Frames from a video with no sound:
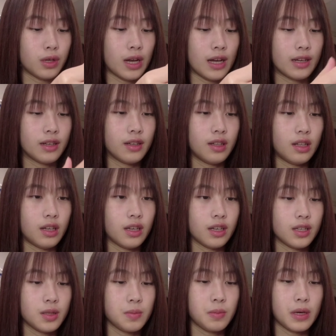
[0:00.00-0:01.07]
kind of
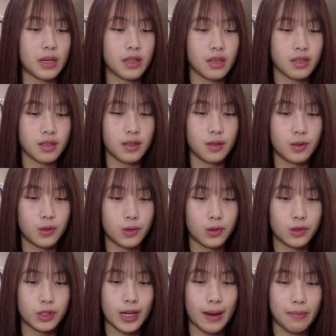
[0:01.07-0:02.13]
like spray this
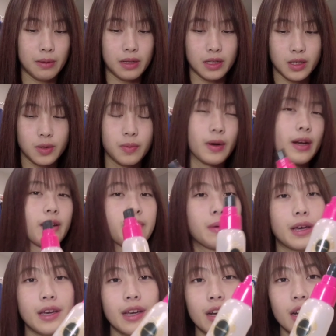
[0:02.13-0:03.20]
little Japanese spray in
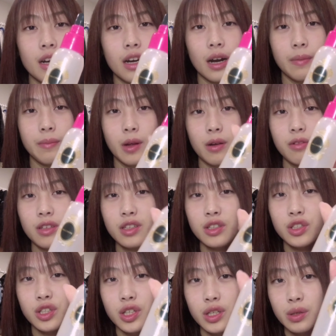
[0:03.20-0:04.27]
my hair. I'm not really
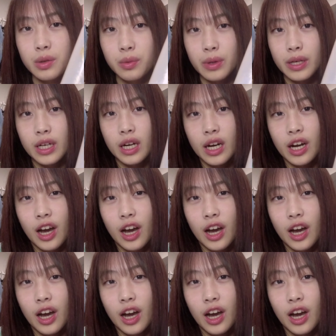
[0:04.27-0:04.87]
sure where I